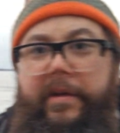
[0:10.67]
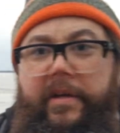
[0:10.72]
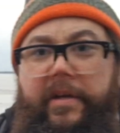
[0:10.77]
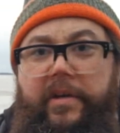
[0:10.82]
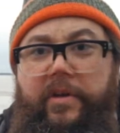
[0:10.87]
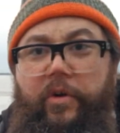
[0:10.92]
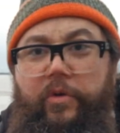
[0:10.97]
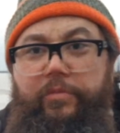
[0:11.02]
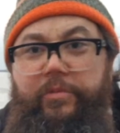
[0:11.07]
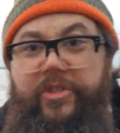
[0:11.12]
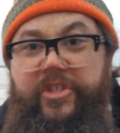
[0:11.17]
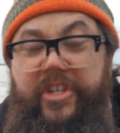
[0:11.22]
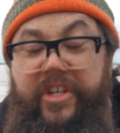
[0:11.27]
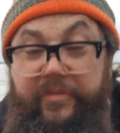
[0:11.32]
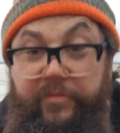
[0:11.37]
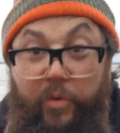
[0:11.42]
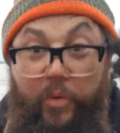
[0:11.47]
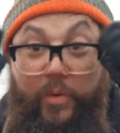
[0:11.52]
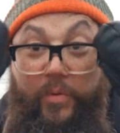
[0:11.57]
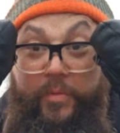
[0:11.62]
Coke machine
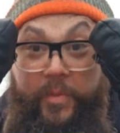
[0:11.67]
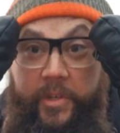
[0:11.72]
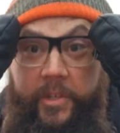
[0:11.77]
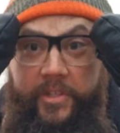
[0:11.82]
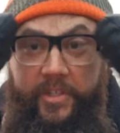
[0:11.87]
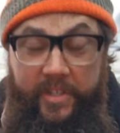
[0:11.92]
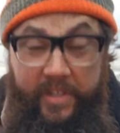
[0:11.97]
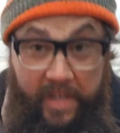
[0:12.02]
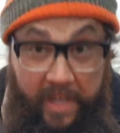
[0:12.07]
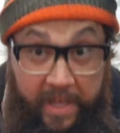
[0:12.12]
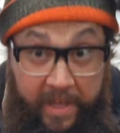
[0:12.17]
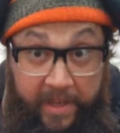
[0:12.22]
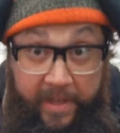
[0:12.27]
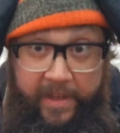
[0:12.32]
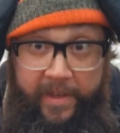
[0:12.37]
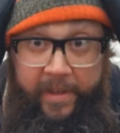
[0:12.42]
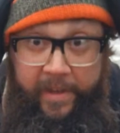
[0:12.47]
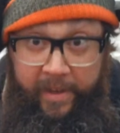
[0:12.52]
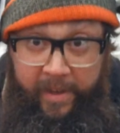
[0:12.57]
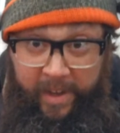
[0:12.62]
for your fishing.
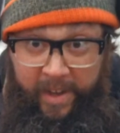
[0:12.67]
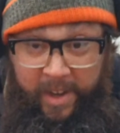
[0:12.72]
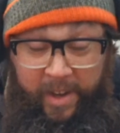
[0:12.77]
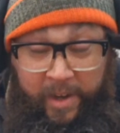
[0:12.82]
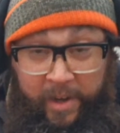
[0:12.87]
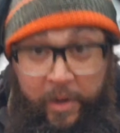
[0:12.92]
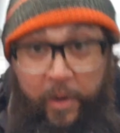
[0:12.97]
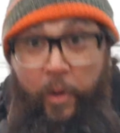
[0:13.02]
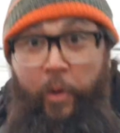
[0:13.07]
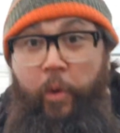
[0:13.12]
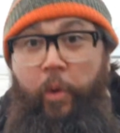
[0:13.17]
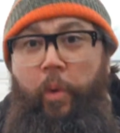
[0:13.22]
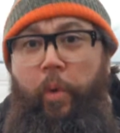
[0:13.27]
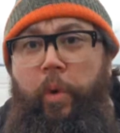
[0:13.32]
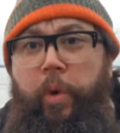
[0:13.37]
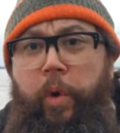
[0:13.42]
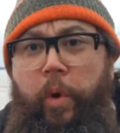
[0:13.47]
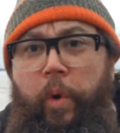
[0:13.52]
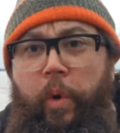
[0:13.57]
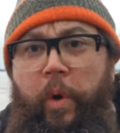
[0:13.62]

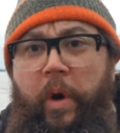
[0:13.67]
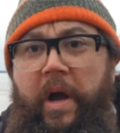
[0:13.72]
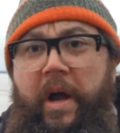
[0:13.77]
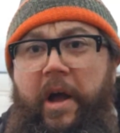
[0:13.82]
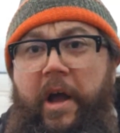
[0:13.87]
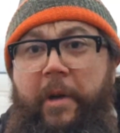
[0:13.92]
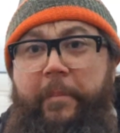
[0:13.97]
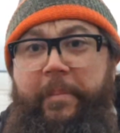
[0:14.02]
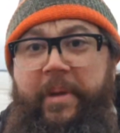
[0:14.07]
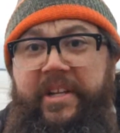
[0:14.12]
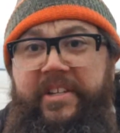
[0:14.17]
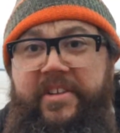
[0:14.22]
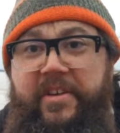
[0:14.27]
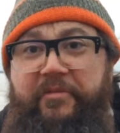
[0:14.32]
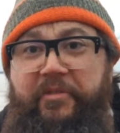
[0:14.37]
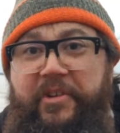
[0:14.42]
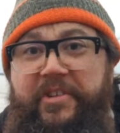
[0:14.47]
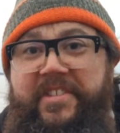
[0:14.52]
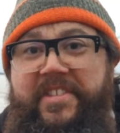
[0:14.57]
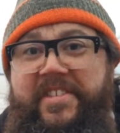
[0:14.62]
Whew. Big
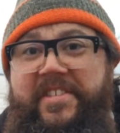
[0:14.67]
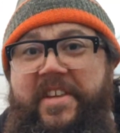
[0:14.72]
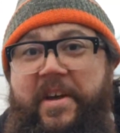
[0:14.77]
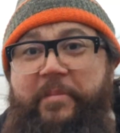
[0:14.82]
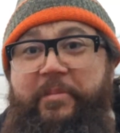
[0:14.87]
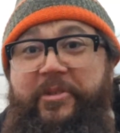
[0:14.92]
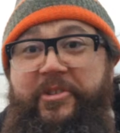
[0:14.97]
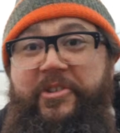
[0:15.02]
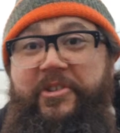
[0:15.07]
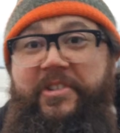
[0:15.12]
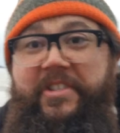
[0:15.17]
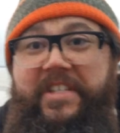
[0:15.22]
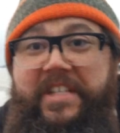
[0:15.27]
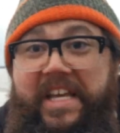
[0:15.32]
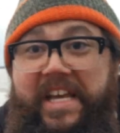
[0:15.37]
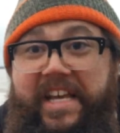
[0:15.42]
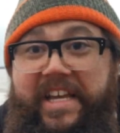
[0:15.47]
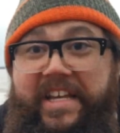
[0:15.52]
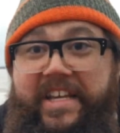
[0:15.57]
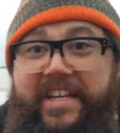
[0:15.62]
difference in temperature
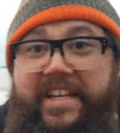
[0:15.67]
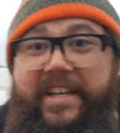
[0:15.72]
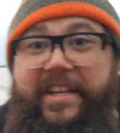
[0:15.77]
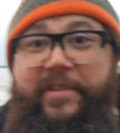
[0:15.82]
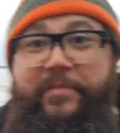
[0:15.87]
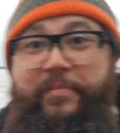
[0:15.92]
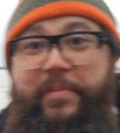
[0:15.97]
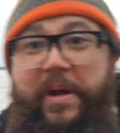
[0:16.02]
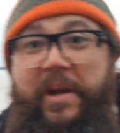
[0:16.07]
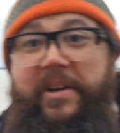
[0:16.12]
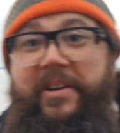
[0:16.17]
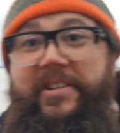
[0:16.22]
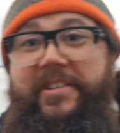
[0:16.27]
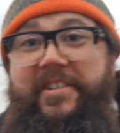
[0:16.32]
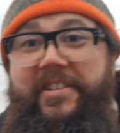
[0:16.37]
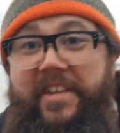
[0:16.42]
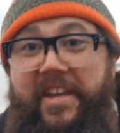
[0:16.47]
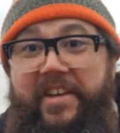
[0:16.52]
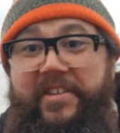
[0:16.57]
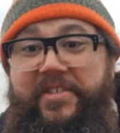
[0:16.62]
today compared
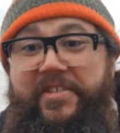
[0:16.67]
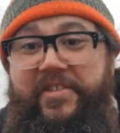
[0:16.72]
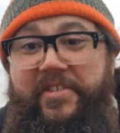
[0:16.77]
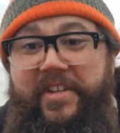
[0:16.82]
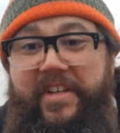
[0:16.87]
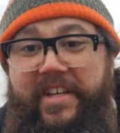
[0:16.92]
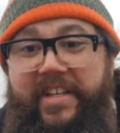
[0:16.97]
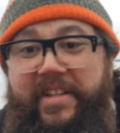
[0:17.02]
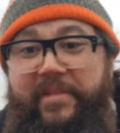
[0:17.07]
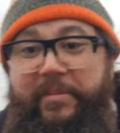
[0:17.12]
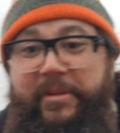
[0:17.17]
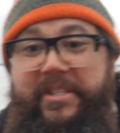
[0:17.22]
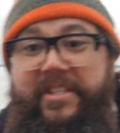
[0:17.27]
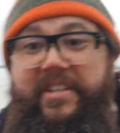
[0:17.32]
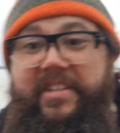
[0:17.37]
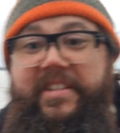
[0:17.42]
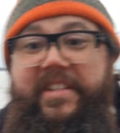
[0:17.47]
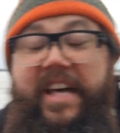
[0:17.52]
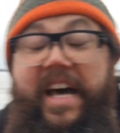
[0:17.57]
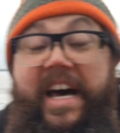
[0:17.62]
to yesterday, let me
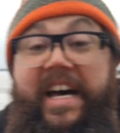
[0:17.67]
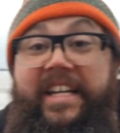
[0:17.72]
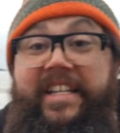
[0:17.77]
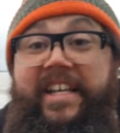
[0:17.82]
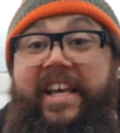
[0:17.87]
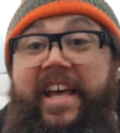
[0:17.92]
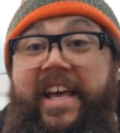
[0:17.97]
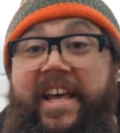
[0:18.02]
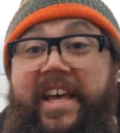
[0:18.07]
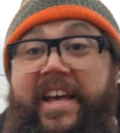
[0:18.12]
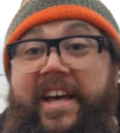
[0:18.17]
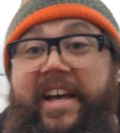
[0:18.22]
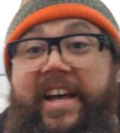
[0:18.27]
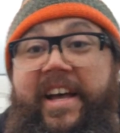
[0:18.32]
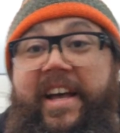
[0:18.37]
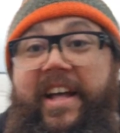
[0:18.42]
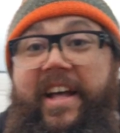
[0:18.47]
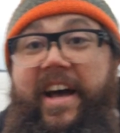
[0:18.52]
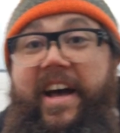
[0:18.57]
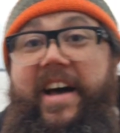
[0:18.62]
tell you that.
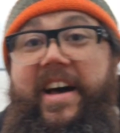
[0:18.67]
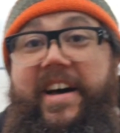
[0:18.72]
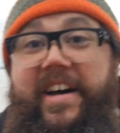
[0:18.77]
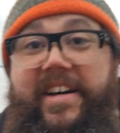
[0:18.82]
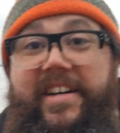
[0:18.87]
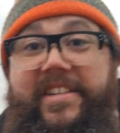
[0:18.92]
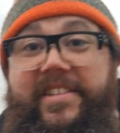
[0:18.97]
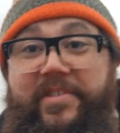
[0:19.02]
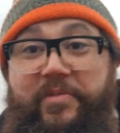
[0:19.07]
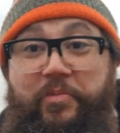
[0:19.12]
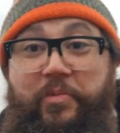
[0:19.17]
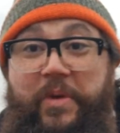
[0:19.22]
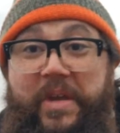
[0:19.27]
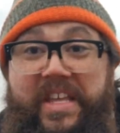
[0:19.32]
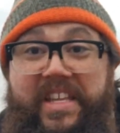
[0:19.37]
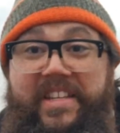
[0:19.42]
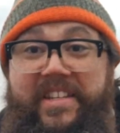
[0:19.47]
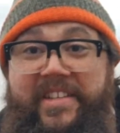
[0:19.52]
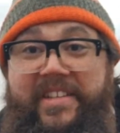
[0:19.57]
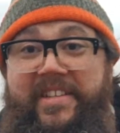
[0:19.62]
The
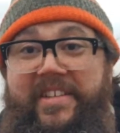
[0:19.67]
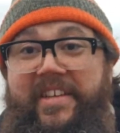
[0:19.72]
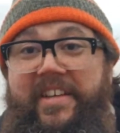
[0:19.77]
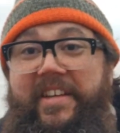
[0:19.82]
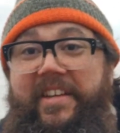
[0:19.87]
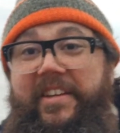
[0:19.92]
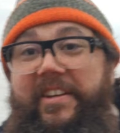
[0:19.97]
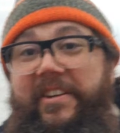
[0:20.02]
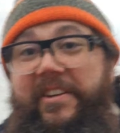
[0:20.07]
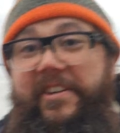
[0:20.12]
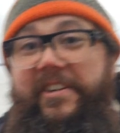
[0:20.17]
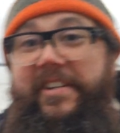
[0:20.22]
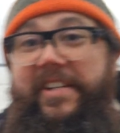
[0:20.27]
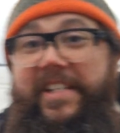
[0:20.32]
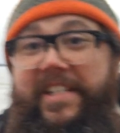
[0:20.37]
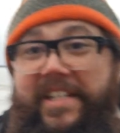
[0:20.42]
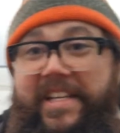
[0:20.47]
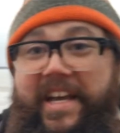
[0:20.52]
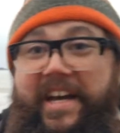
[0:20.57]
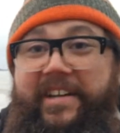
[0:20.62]
wind here
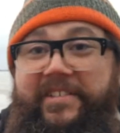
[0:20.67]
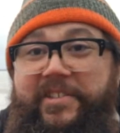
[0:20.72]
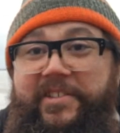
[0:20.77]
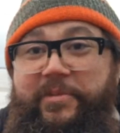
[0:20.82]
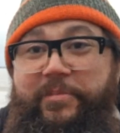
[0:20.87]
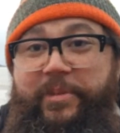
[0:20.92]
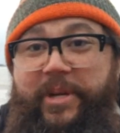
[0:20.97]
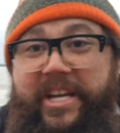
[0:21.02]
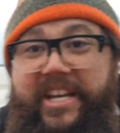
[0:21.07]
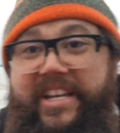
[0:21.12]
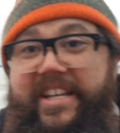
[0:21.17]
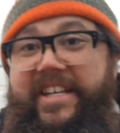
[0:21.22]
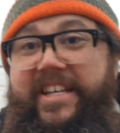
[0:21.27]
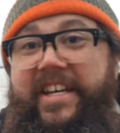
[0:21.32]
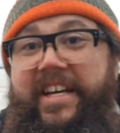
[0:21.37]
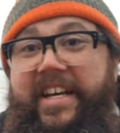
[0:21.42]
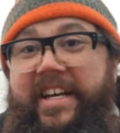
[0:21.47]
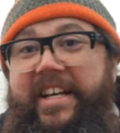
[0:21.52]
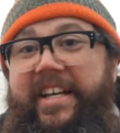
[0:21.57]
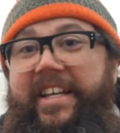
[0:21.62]
in Callander Bay
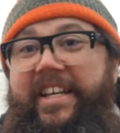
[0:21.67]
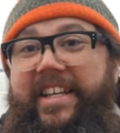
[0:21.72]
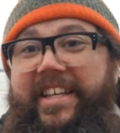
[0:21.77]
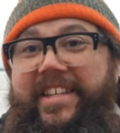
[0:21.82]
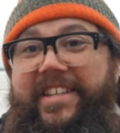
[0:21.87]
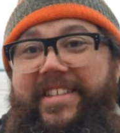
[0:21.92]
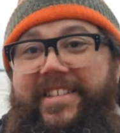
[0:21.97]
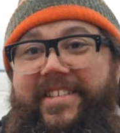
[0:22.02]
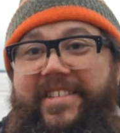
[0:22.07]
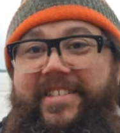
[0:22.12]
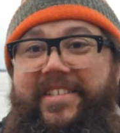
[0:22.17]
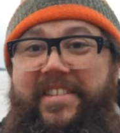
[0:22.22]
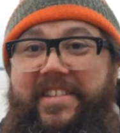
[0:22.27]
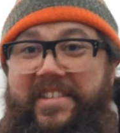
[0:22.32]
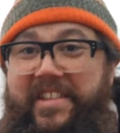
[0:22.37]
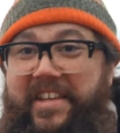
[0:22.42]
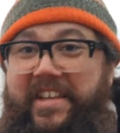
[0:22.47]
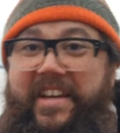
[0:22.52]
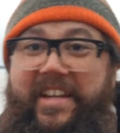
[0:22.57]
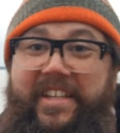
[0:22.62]
is
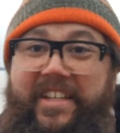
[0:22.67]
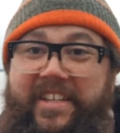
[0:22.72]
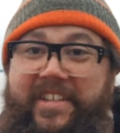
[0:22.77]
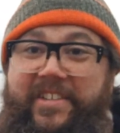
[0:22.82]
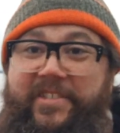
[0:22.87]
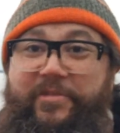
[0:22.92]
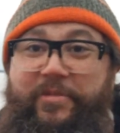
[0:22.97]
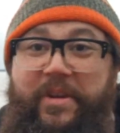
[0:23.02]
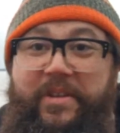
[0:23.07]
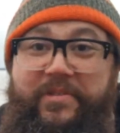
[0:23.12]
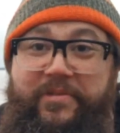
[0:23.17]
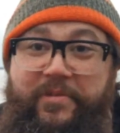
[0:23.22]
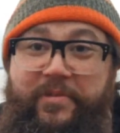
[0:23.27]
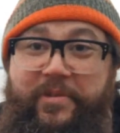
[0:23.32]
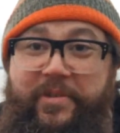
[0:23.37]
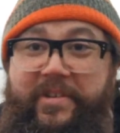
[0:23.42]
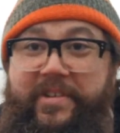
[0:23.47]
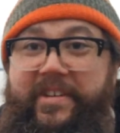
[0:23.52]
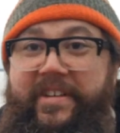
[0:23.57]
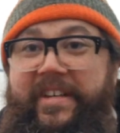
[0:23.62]
the kind of cuts right
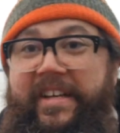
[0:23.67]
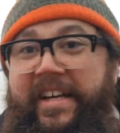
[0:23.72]
through you.